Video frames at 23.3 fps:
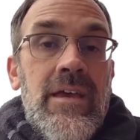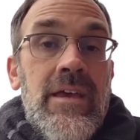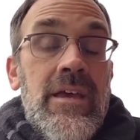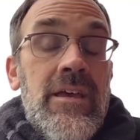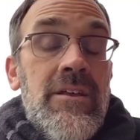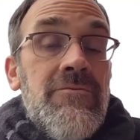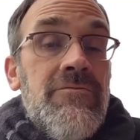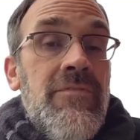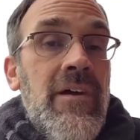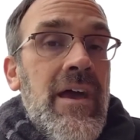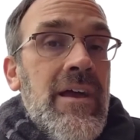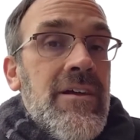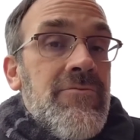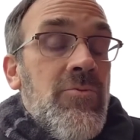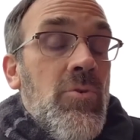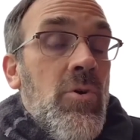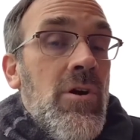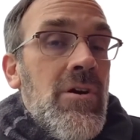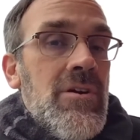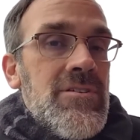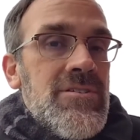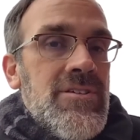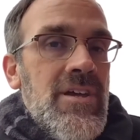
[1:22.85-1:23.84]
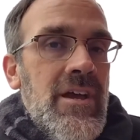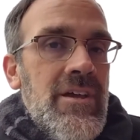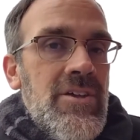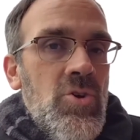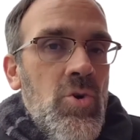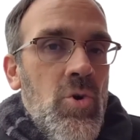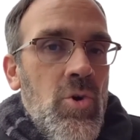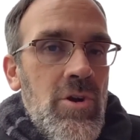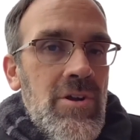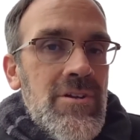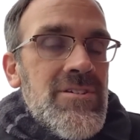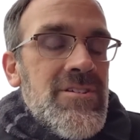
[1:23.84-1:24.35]
In fact, for
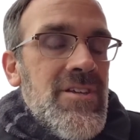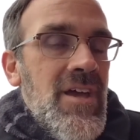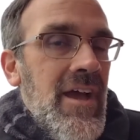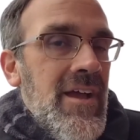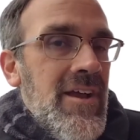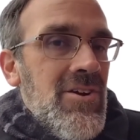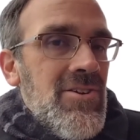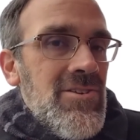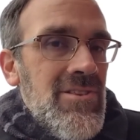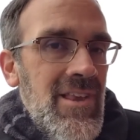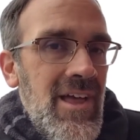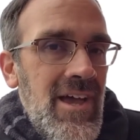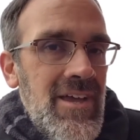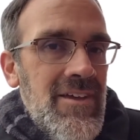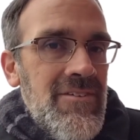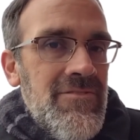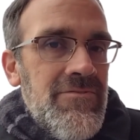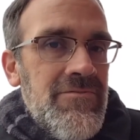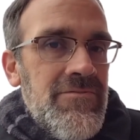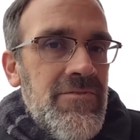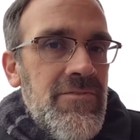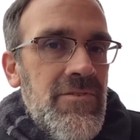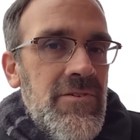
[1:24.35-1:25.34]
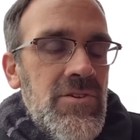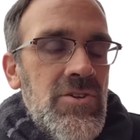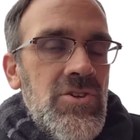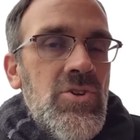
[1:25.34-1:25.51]
your entire life,